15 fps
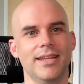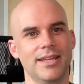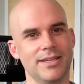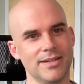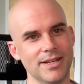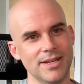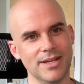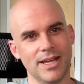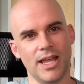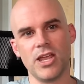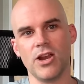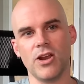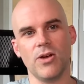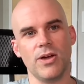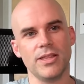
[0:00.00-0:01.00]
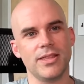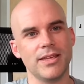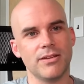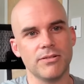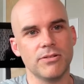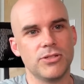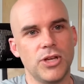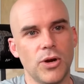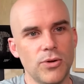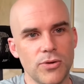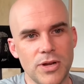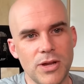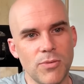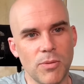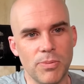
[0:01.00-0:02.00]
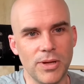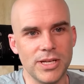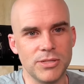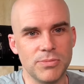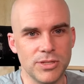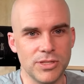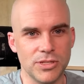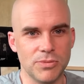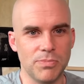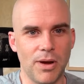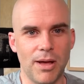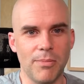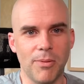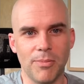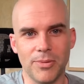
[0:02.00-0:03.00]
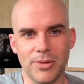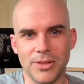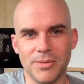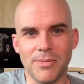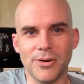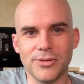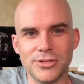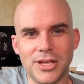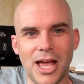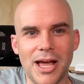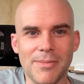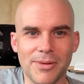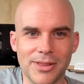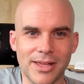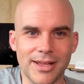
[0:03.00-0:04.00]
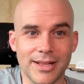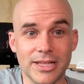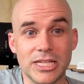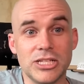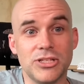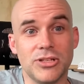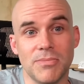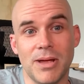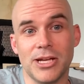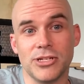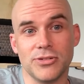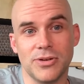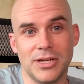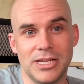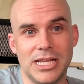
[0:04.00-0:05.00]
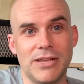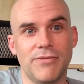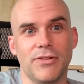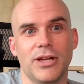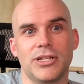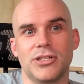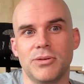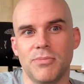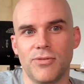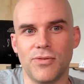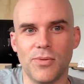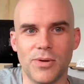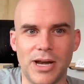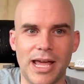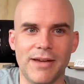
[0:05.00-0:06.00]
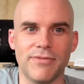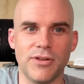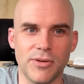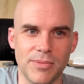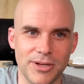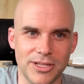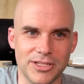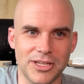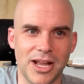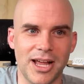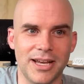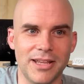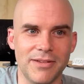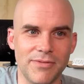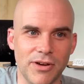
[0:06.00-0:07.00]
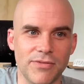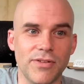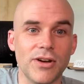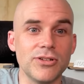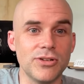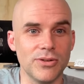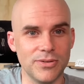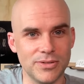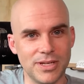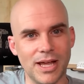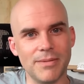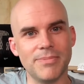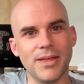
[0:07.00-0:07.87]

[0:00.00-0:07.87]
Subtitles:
And, I think total knee replacements is probably the most common that at least they're measuring knee flexion before and after, but it's not even a functional type